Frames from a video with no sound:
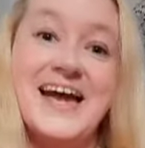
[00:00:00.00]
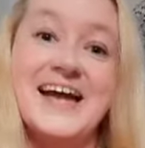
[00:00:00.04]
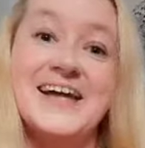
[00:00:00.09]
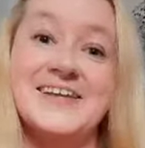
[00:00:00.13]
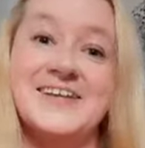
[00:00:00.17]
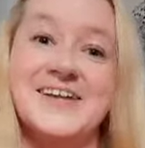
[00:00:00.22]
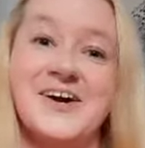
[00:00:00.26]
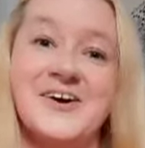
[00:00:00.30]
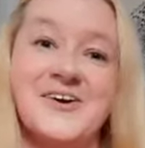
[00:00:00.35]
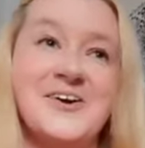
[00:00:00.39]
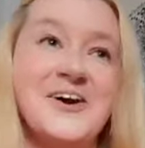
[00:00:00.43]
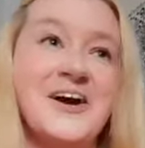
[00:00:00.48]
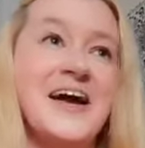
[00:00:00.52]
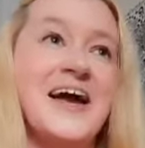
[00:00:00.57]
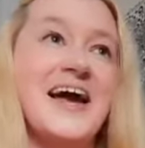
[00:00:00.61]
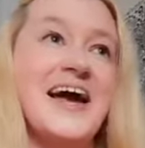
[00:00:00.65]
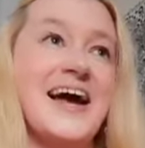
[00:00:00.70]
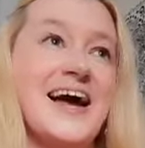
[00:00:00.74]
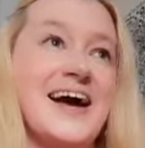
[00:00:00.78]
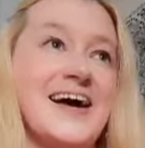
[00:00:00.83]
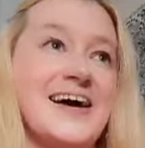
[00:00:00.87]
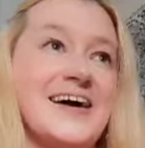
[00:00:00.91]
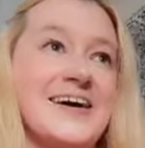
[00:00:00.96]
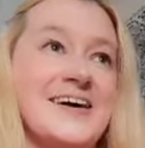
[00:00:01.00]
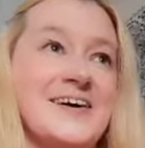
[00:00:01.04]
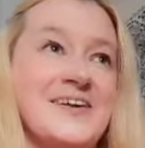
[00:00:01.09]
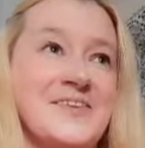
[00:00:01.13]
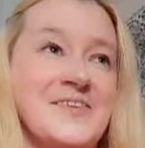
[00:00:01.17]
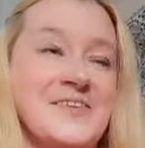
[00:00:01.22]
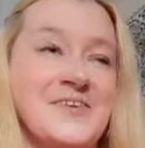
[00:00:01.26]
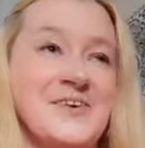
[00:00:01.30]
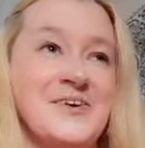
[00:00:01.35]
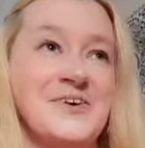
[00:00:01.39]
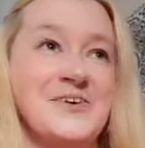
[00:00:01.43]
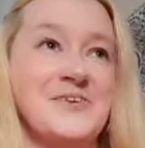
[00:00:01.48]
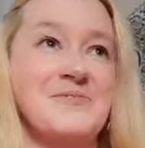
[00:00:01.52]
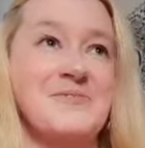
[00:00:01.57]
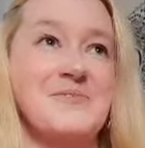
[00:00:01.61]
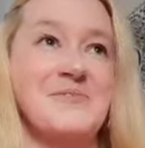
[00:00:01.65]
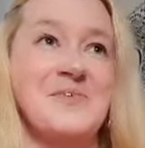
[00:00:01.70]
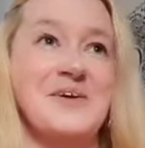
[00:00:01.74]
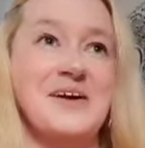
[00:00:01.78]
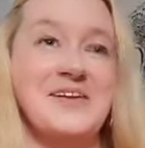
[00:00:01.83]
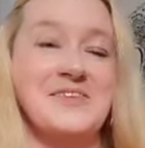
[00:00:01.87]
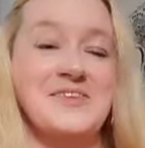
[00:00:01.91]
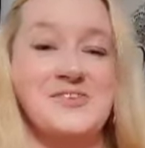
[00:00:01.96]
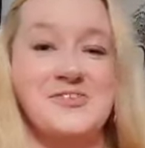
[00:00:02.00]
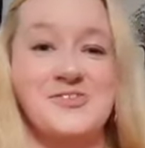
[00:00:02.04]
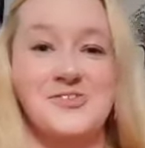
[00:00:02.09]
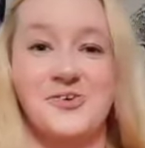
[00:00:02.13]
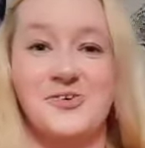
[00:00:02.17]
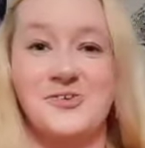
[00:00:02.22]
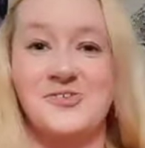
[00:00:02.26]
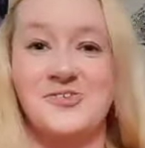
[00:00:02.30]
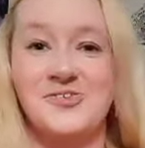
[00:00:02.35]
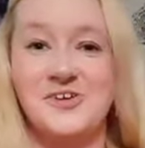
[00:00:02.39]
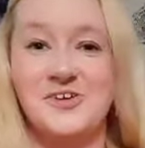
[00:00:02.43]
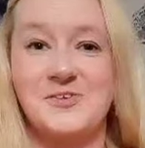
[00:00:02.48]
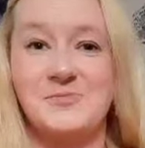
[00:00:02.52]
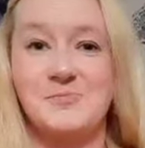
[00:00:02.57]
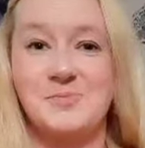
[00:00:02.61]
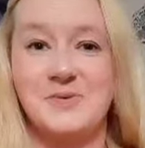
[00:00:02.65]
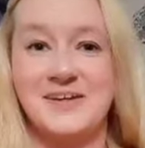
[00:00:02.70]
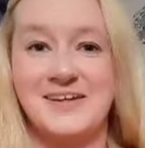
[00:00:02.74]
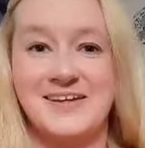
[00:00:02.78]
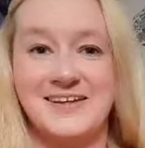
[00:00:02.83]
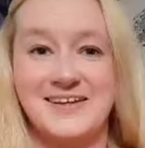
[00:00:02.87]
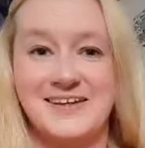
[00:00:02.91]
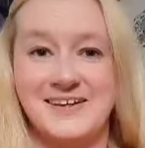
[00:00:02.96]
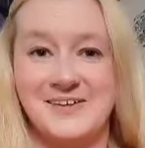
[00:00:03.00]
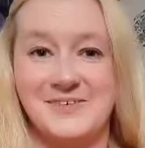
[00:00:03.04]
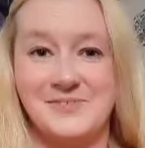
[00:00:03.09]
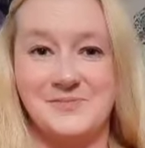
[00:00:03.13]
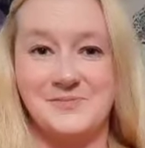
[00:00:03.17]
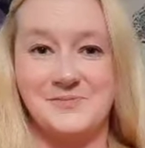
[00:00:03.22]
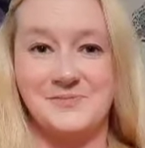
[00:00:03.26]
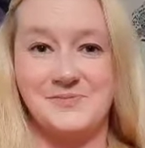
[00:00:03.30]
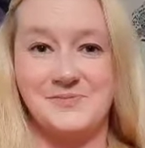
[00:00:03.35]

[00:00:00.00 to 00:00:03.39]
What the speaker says: Now, the songs can be